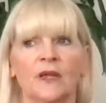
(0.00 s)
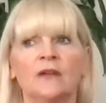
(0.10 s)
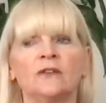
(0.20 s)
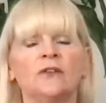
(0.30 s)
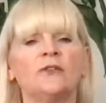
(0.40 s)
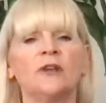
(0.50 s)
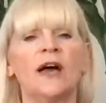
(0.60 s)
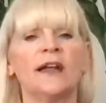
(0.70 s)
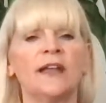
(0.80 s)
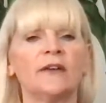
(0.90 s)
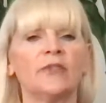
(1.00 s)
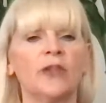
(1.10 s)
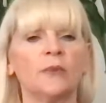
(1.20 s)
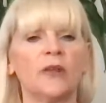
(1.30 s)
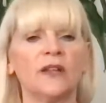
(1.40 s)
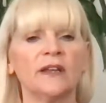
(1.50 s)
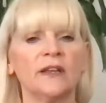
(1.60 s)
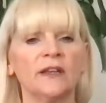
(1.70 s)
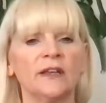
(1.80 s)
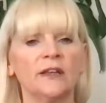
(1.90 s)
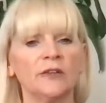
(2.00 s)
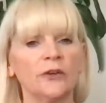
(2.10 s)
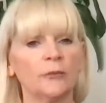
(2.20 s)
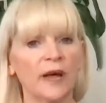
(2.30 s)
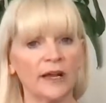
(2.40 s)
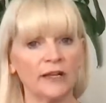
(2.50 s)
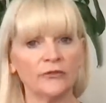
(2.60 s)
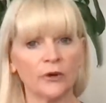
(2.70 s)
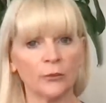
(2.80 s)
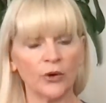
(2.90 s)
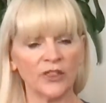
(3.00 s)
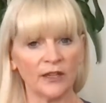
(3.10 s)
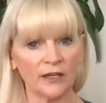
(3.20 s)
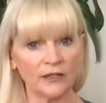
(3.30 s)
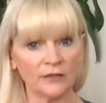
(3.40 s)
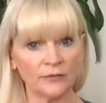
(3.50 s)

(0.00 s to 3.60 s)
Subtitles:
Do you not have the ability to heal your body from within?